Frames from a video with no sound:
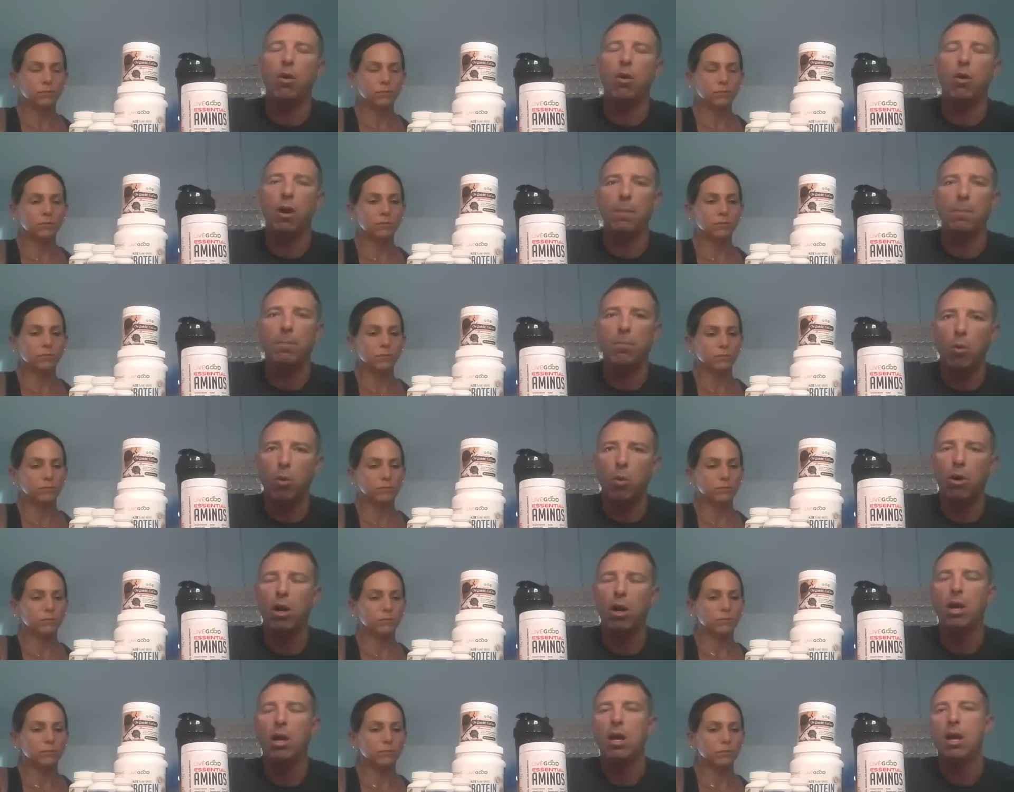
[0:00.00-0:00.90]
Speaker 1: on
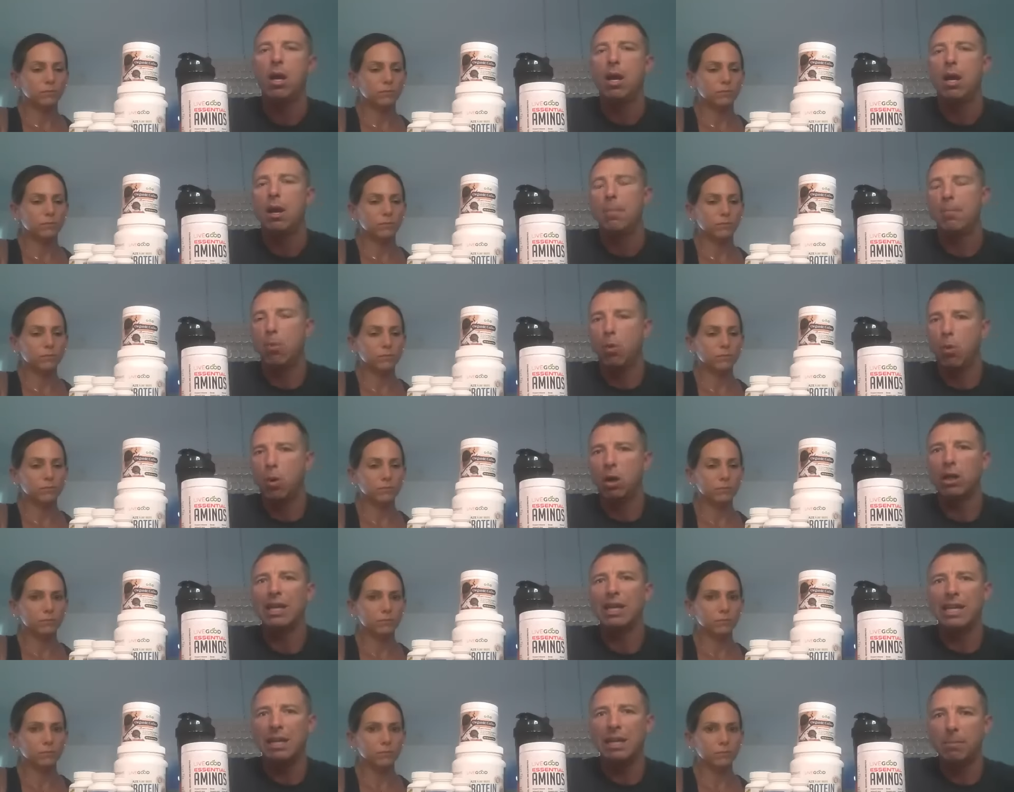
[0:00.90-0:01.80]
more,
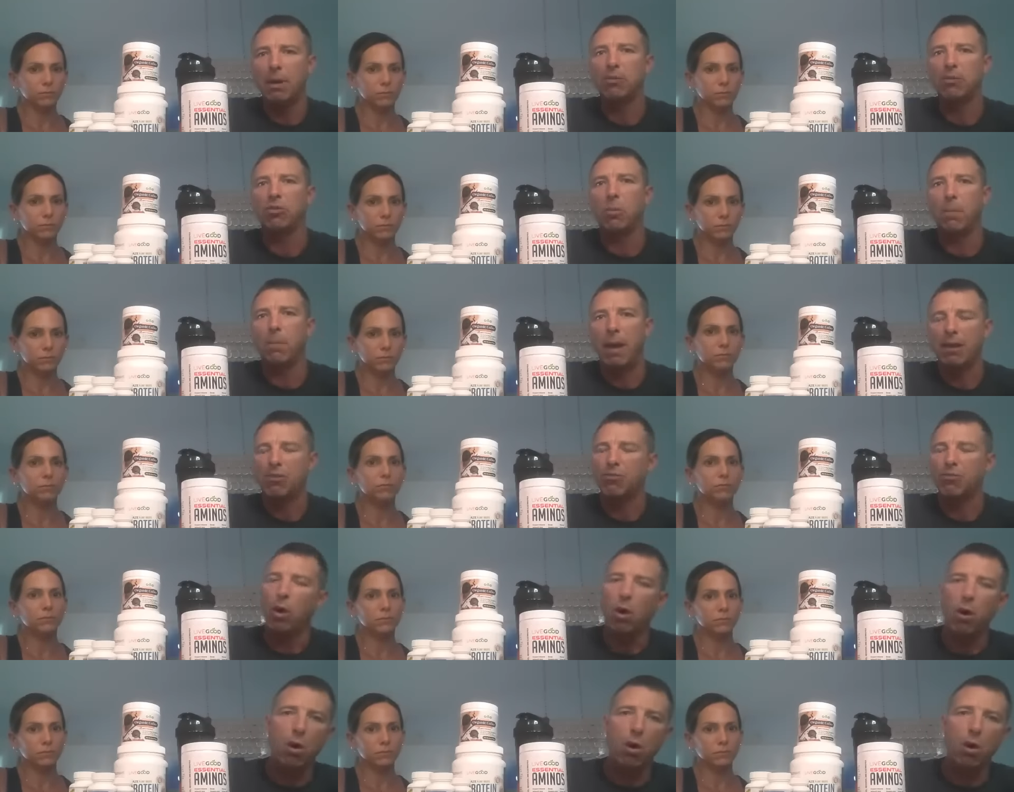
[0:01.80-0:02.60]
more lean muscle mass for